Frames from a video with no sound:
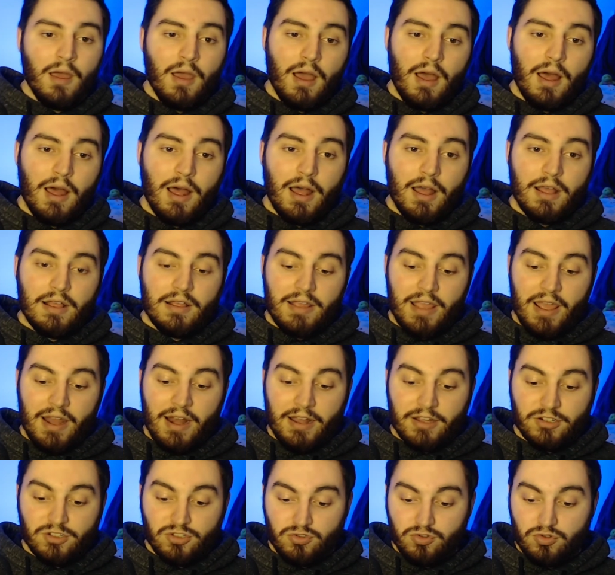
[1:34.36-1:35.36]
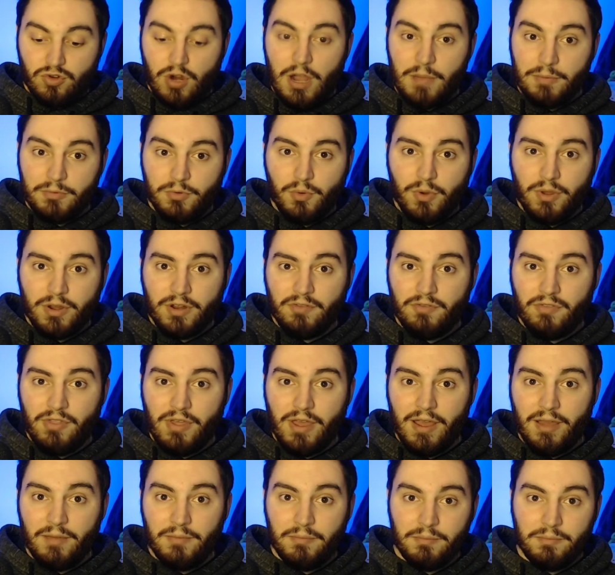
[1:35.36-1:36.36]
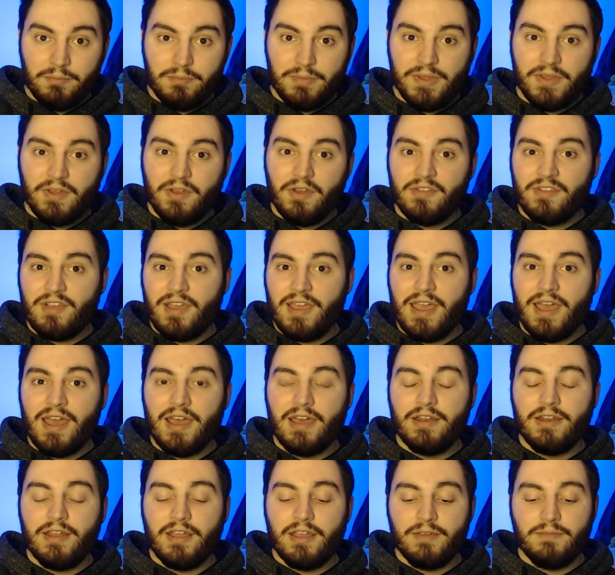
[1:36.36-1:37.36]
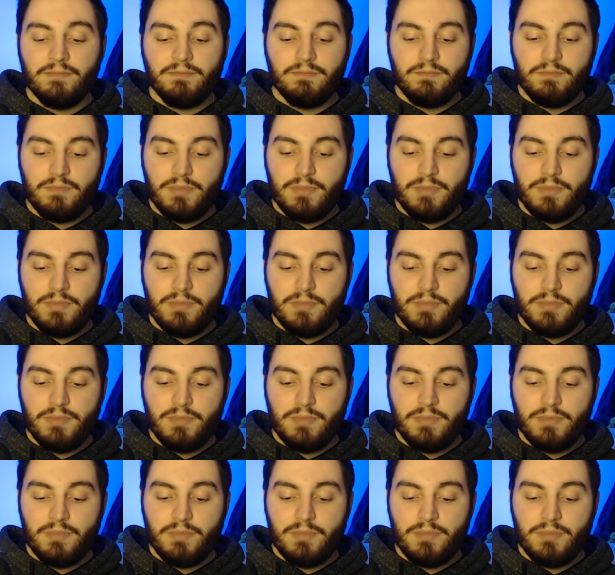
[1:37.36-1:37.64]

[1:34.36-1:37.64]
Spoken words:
and I dropped one of them because I had a